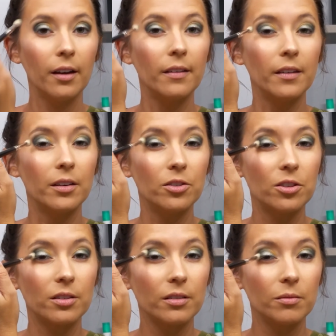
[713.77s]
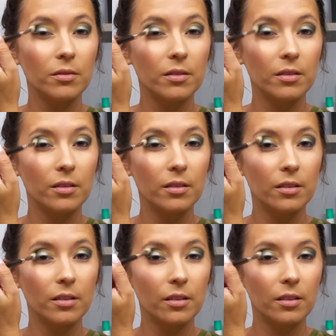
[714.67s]
and then just
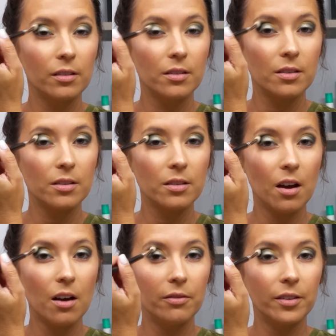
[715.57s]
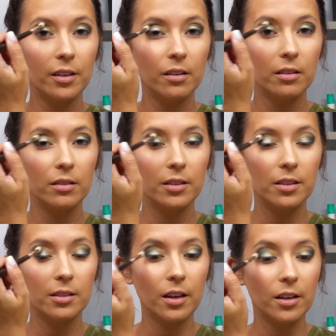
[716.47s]
soften all
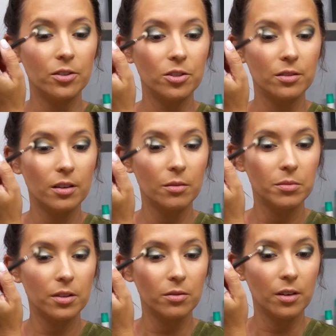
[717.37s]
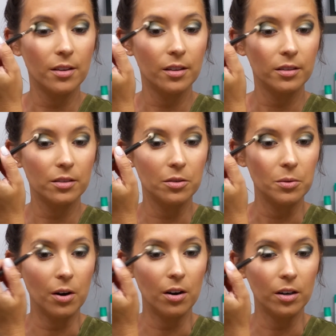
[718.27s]
these edges up so nothing's
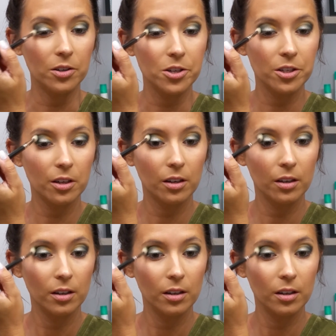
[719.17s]
too harsh.